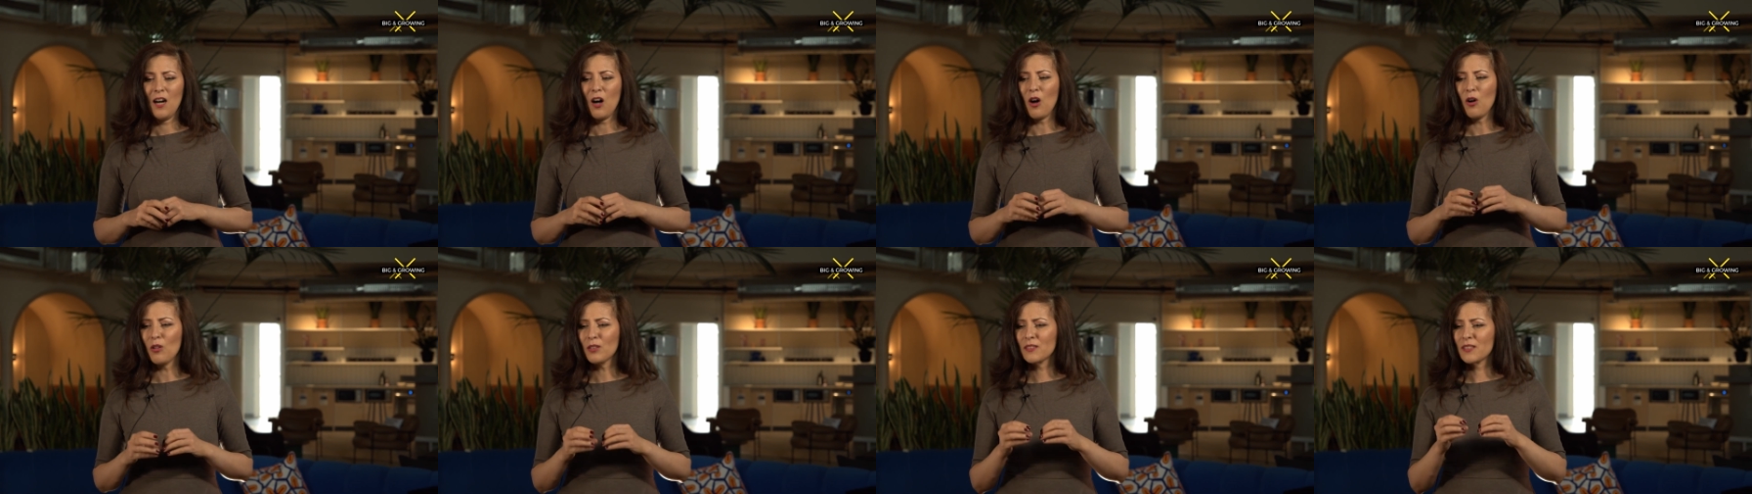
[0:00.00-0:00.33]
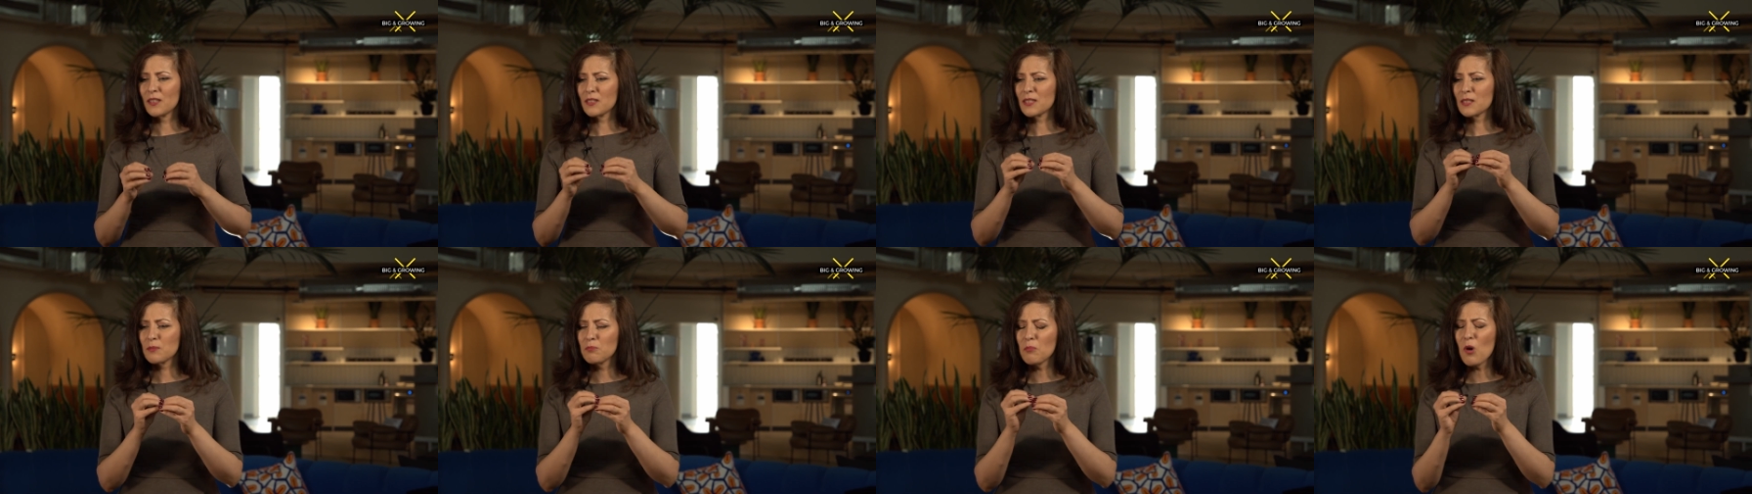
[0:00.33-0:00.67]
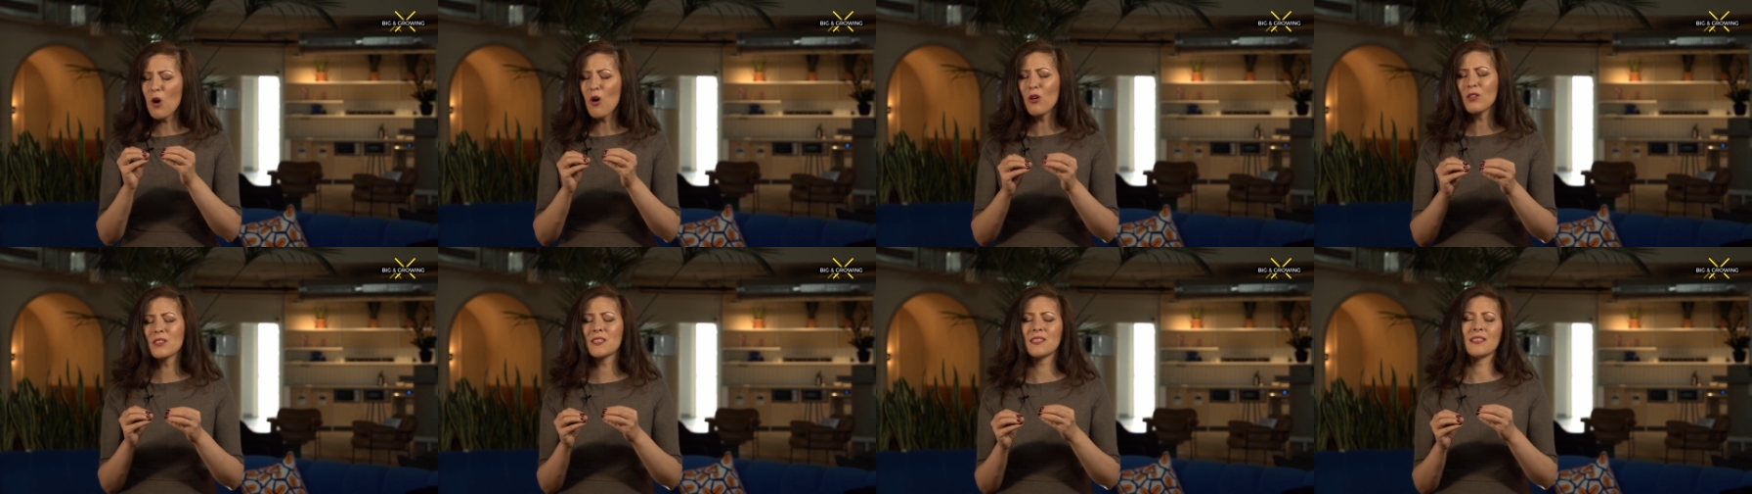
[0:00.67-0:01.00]
All the
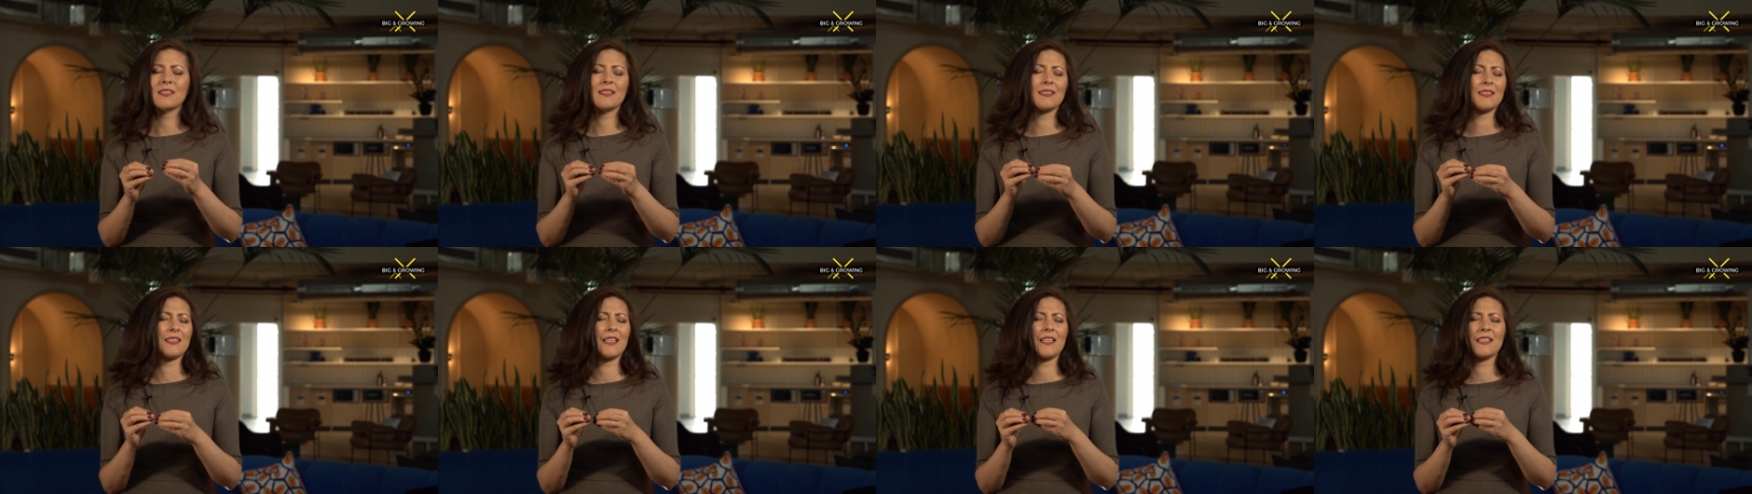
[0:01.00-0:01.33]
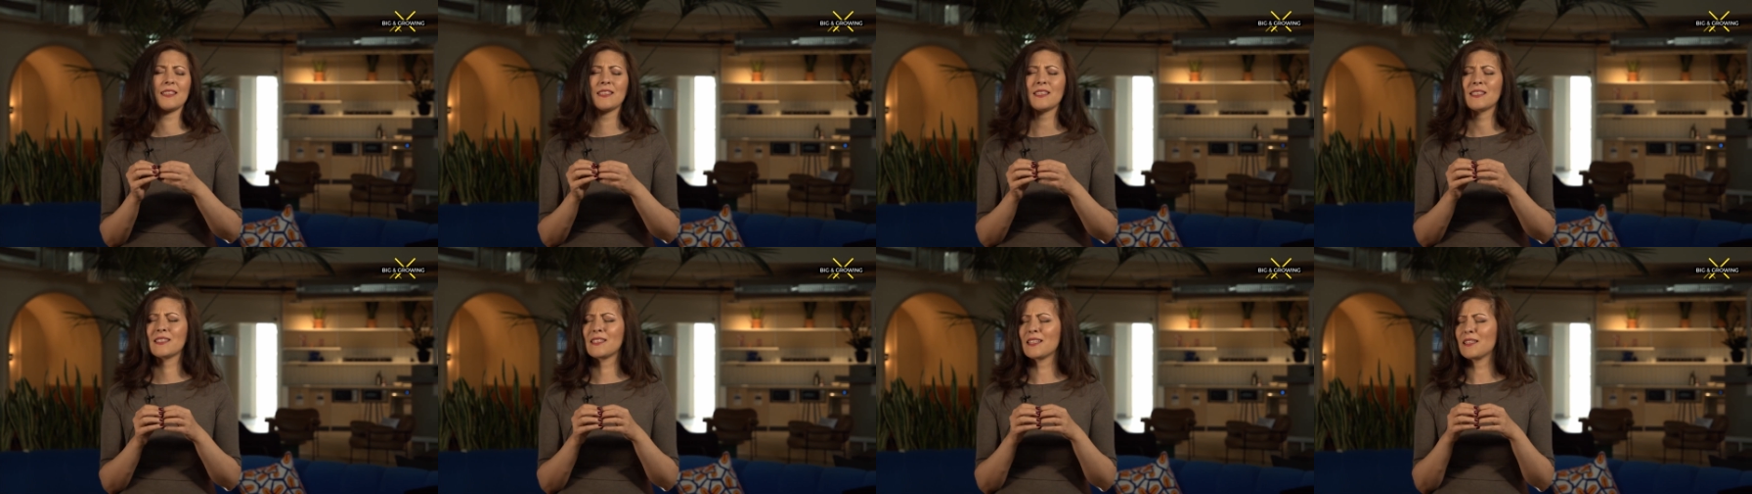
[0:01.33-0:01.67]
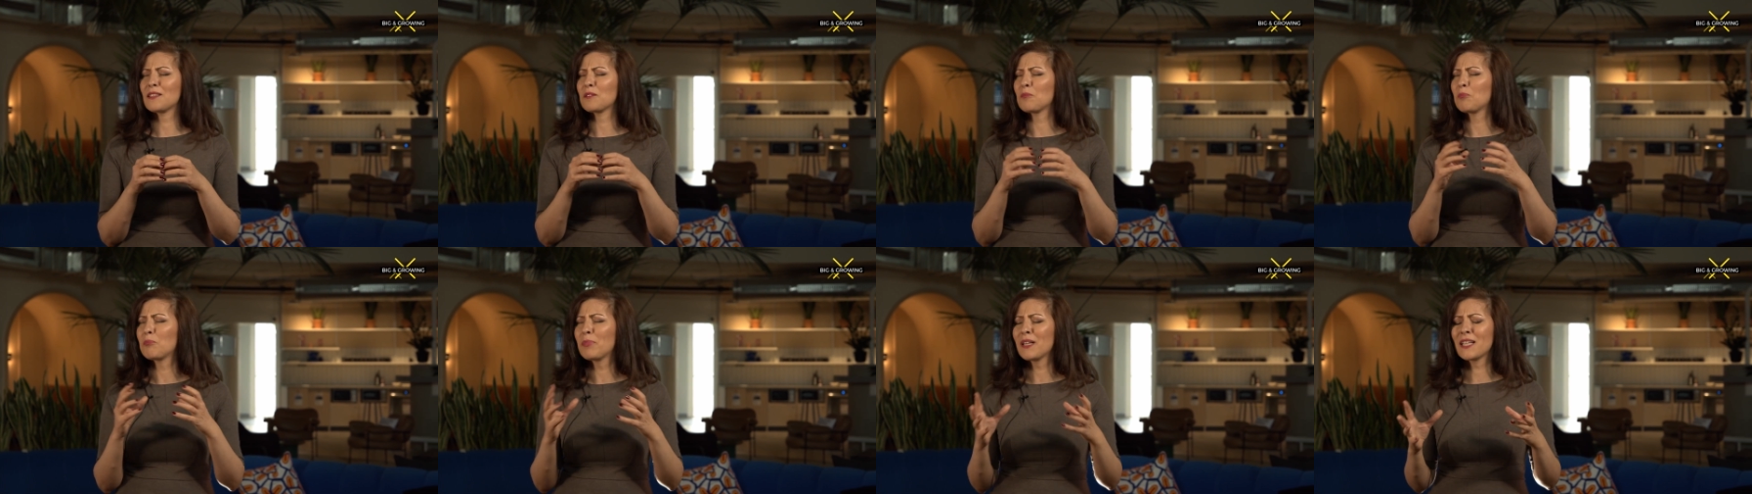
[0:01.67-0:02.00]
small successes
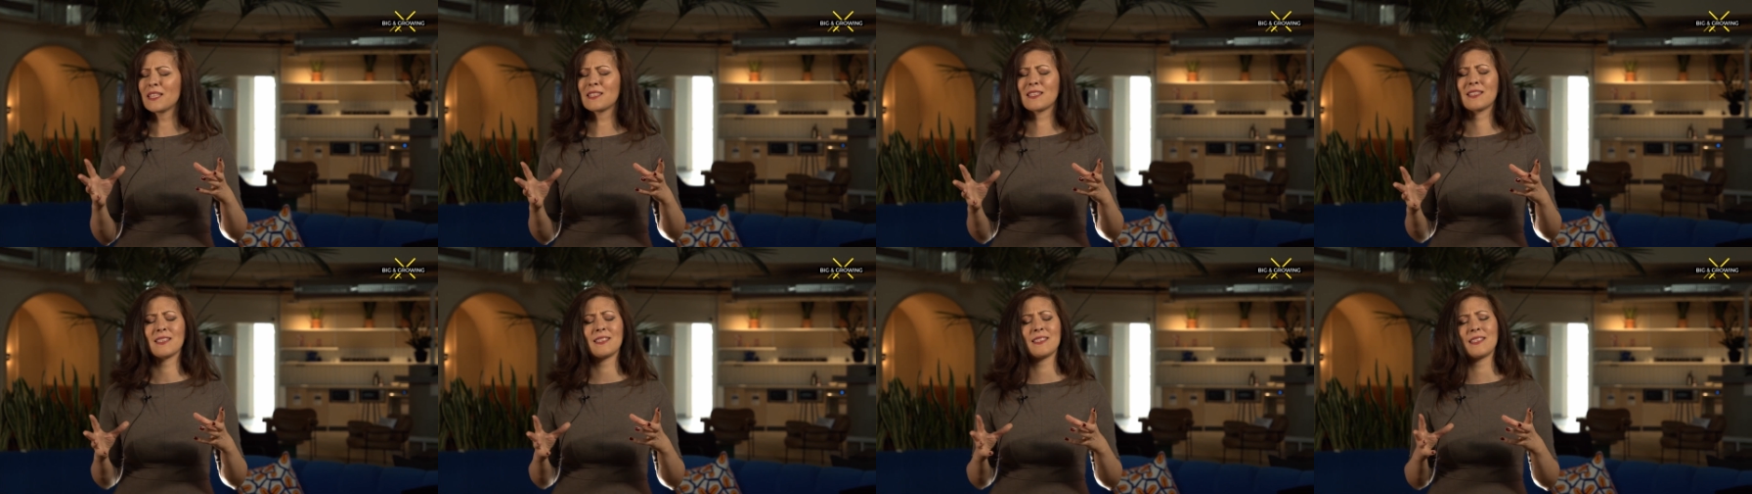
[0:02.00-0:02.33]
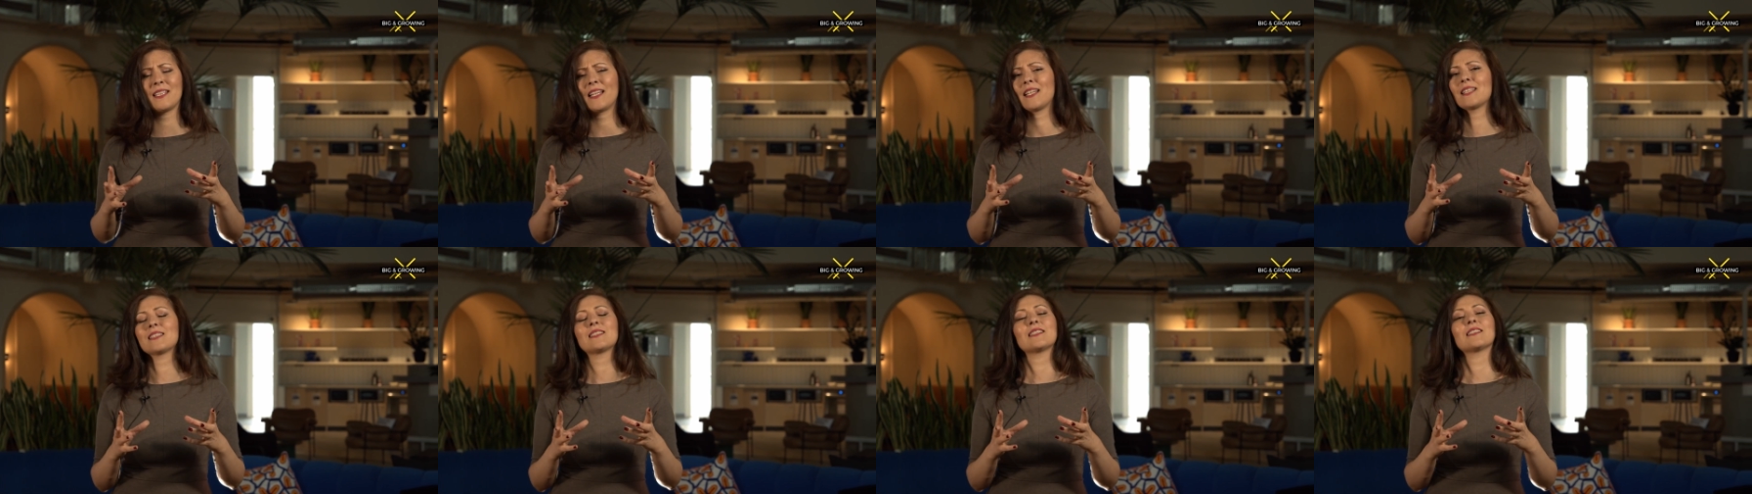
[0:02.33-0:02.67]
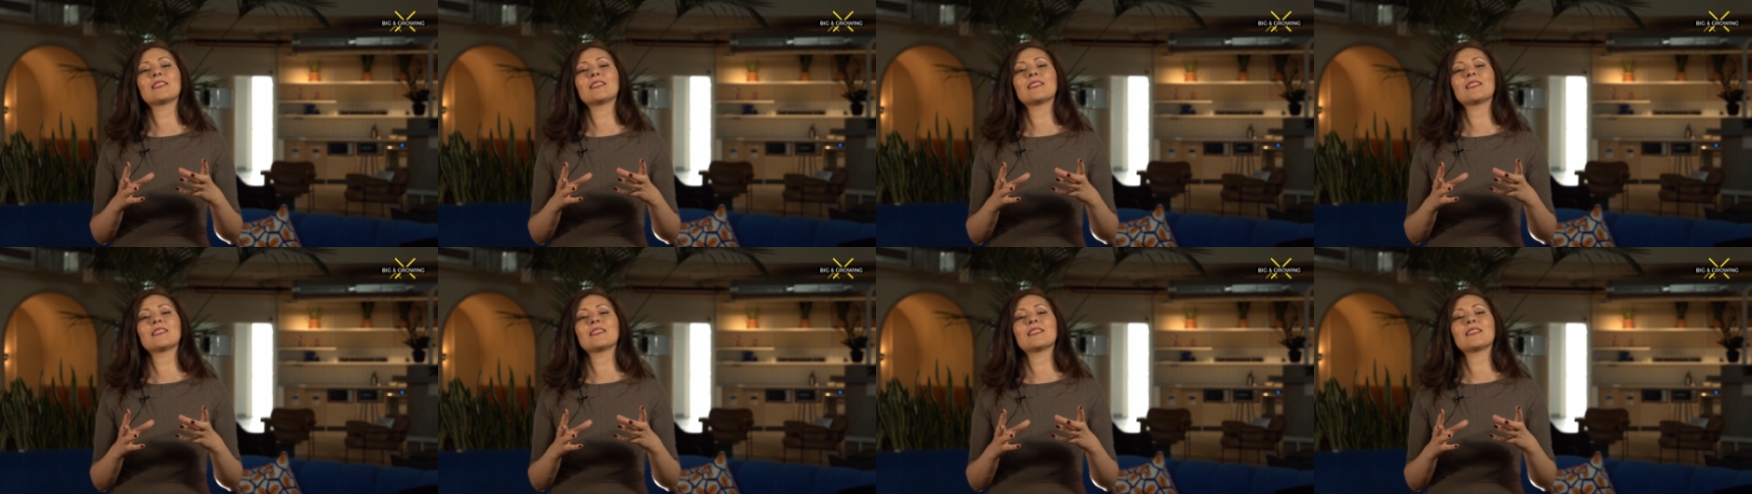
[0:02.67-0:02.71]
and the big success,